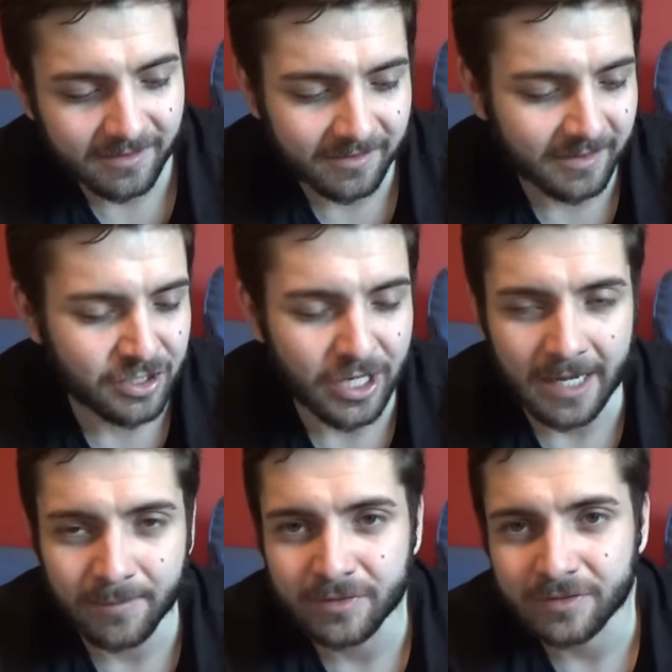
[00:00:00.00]
the
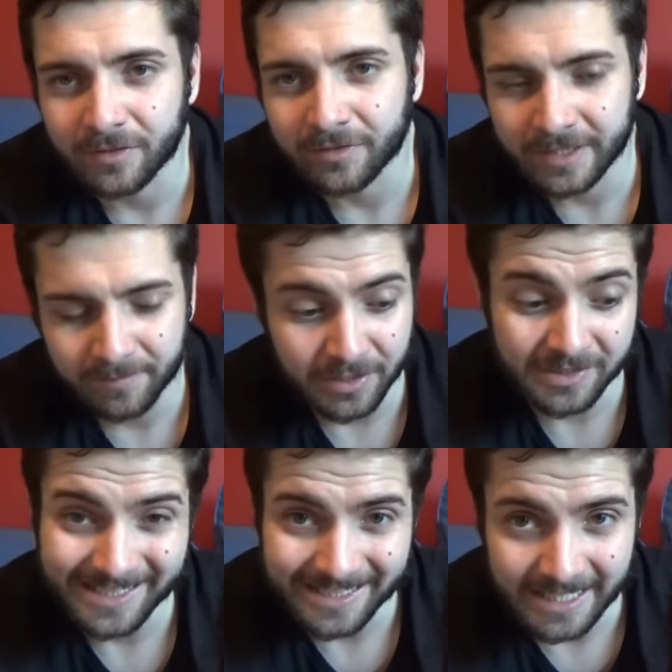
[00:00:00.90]
shaman sort of thing because
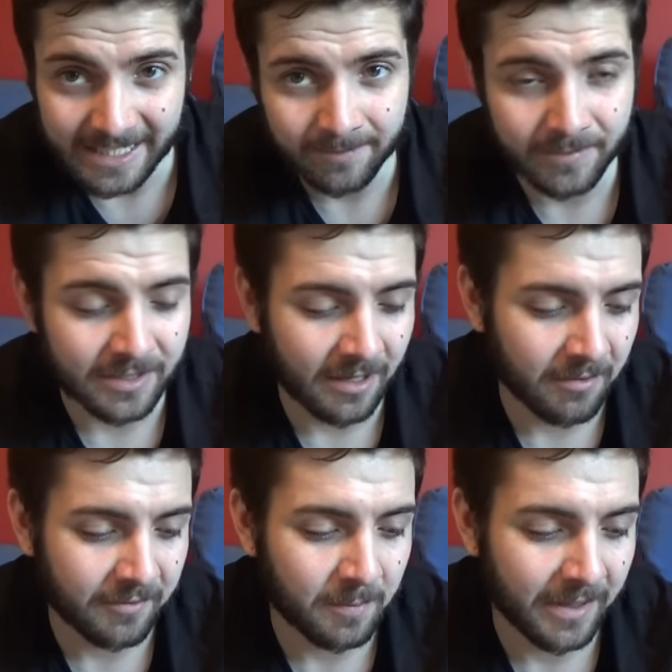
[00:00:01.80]
it's themed, so
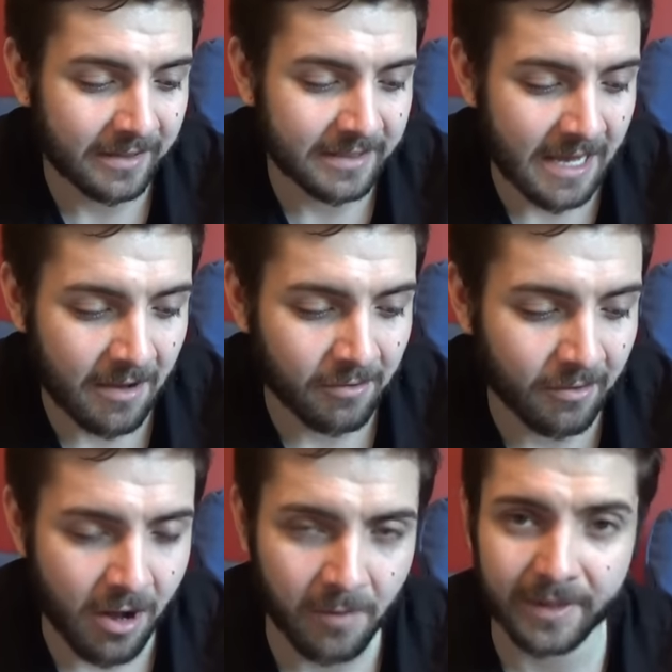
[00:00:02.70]
if you played a terror
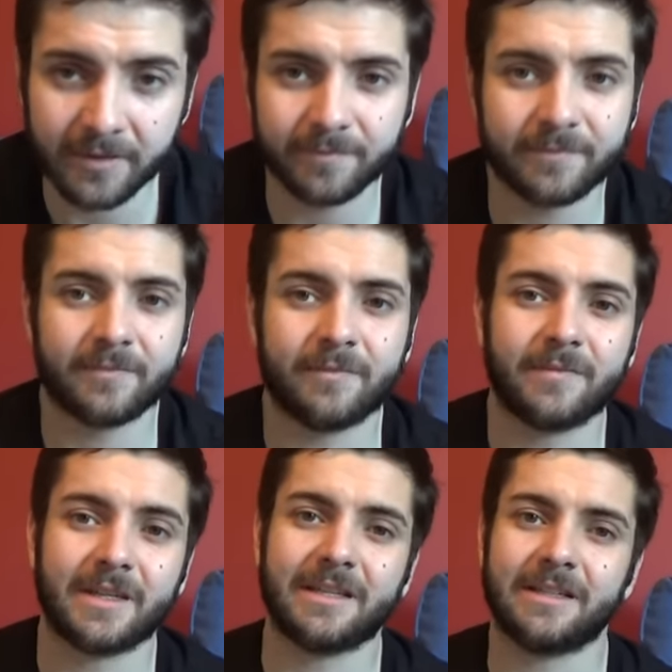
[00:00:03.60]
army
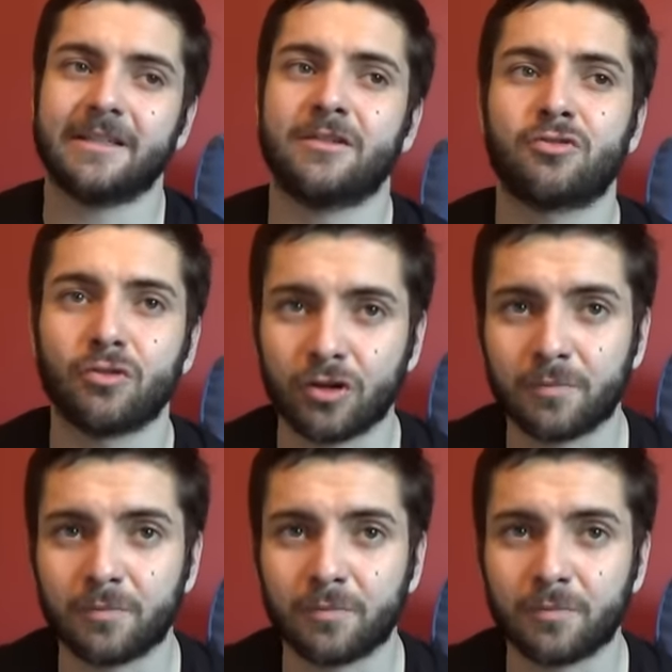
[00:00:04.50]
you struggle,